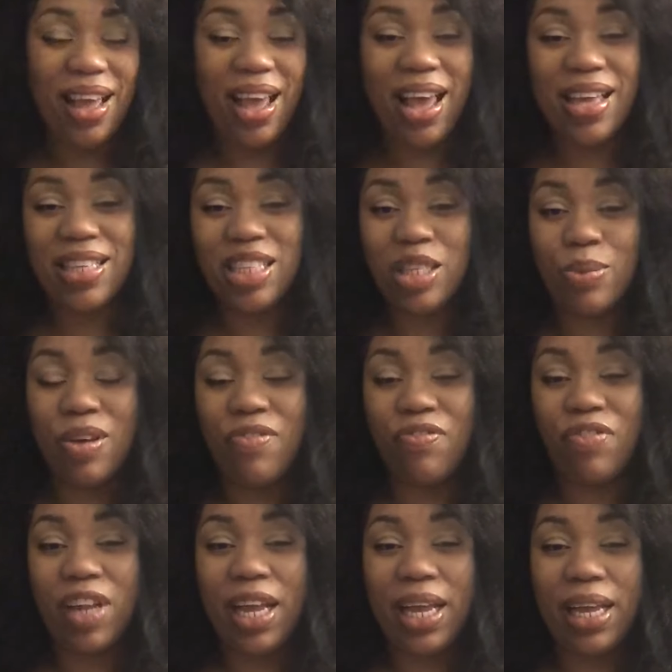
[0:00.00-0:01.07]
as twin
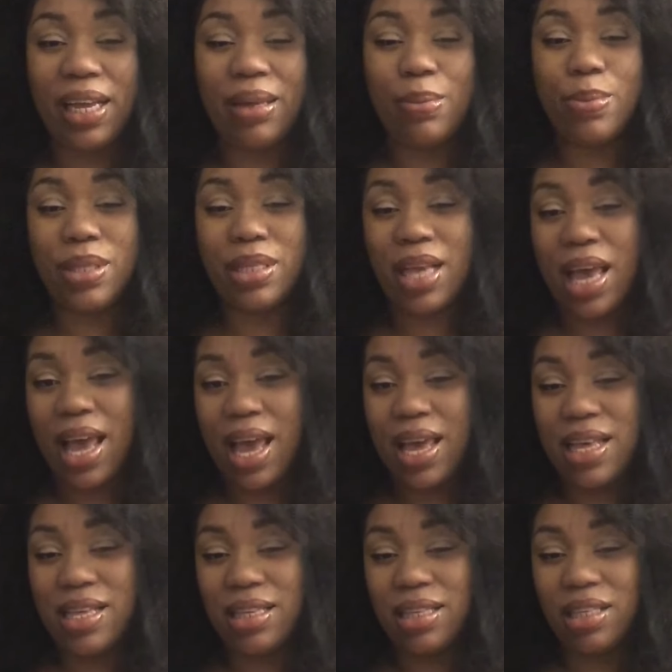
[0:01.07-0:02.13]
flames,
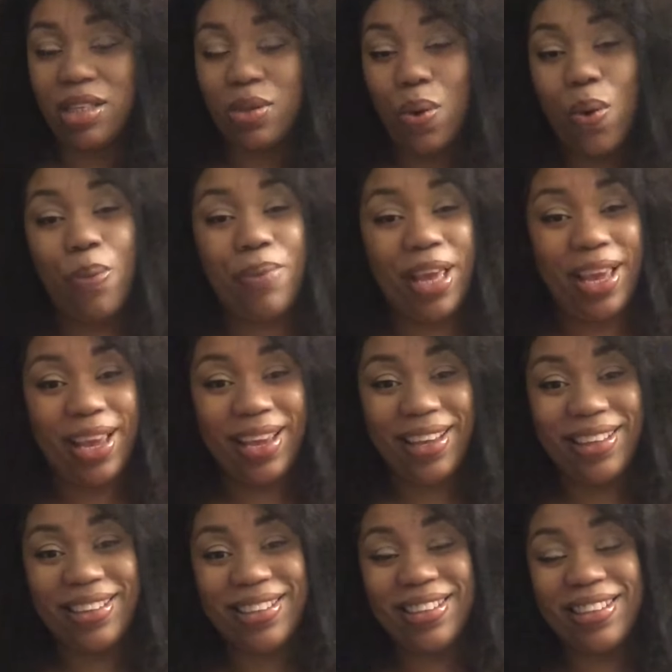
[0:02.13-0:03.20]
as
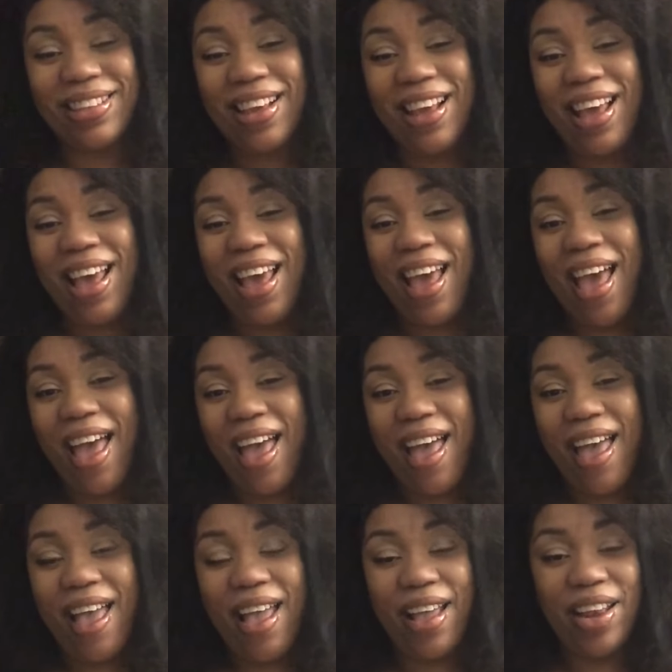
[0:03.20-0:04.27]
soulmates,
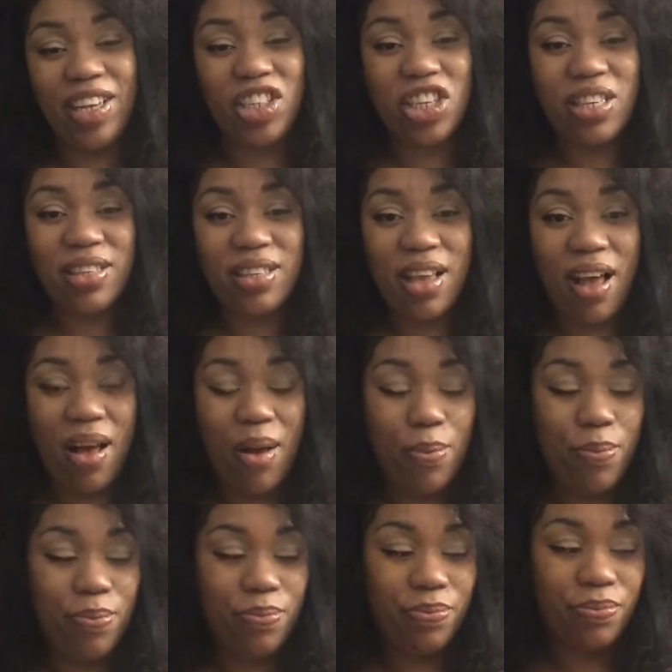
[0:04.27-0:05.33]
and just
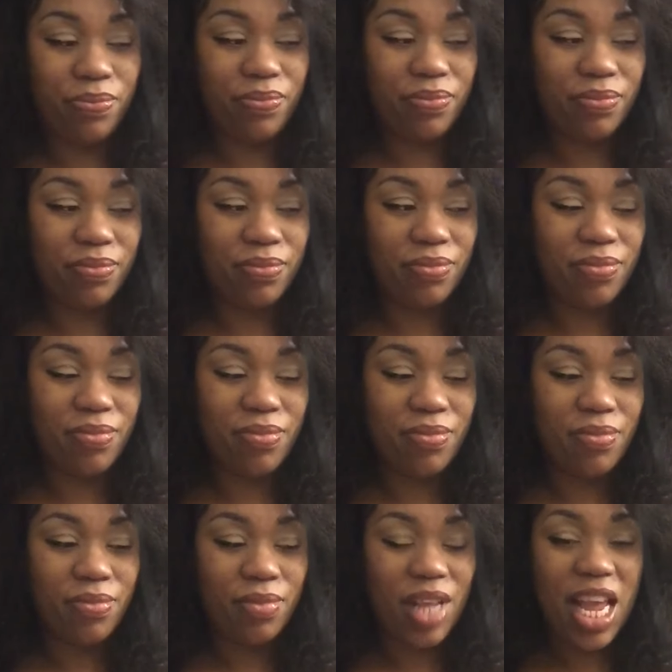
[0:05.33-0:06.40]

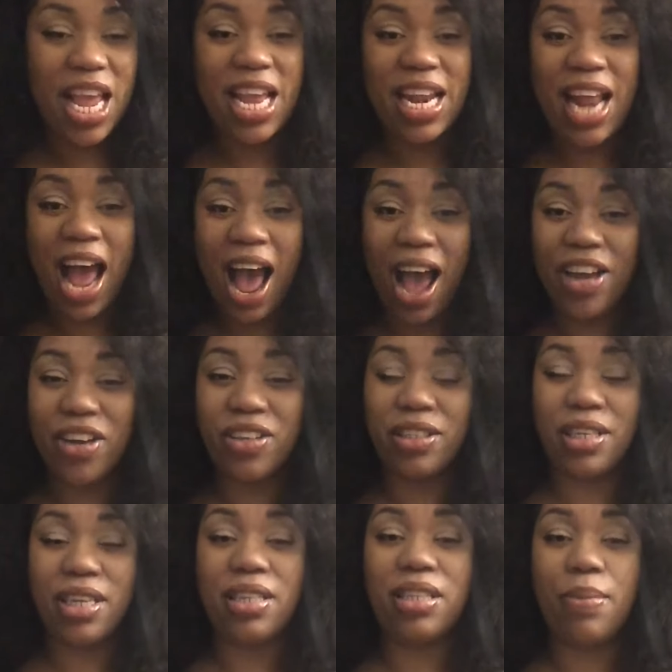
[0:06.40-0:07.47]
in higher
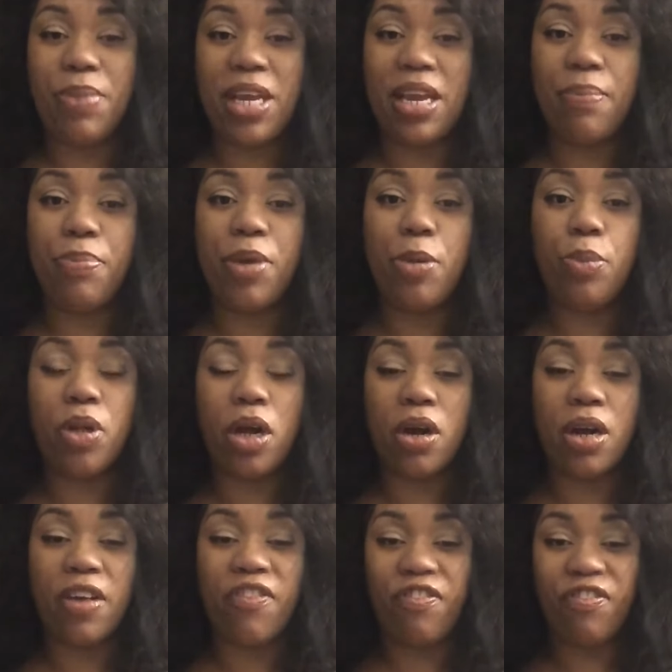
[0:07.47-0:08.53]
states of being. People are
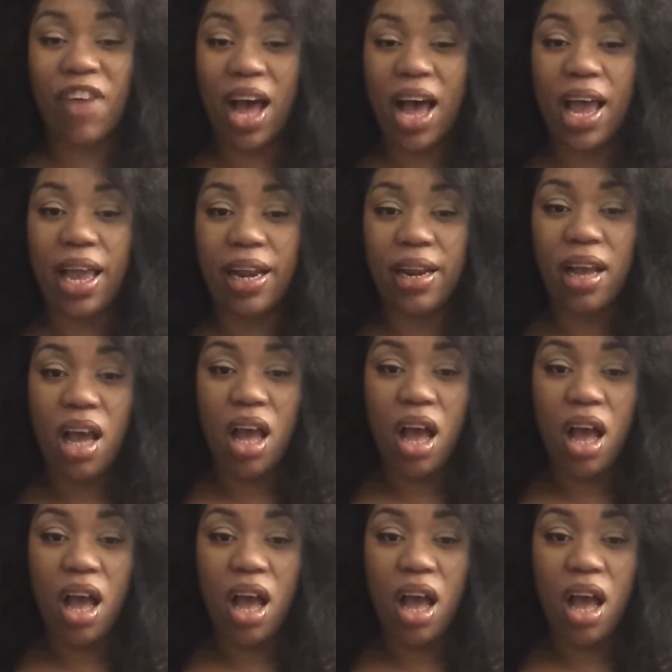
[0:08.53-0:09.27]
going to find